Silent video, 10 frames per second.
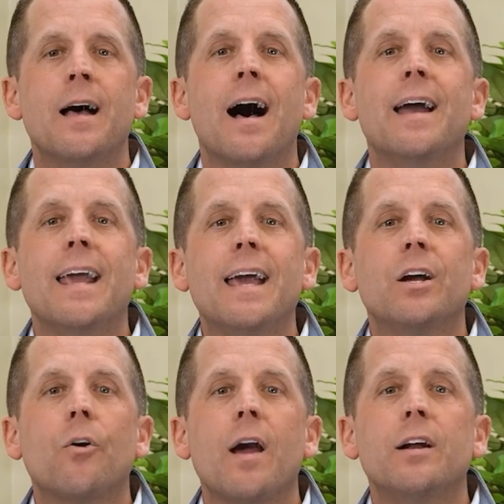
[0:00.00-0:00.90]
An
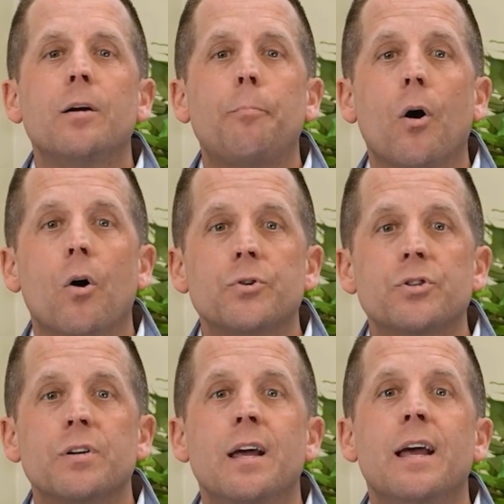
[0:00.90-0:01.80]
integrated
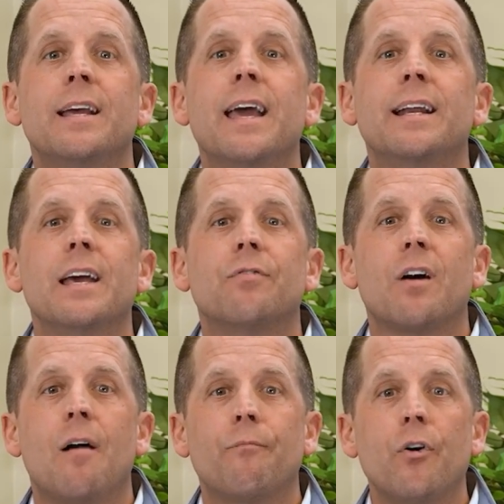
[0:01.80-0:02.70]
approach can give
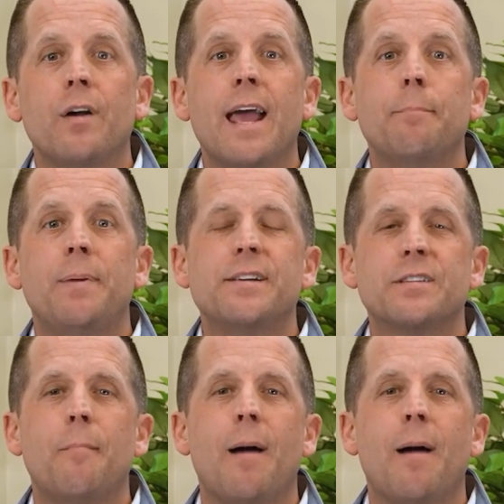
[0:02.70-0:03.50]
comfort and peace of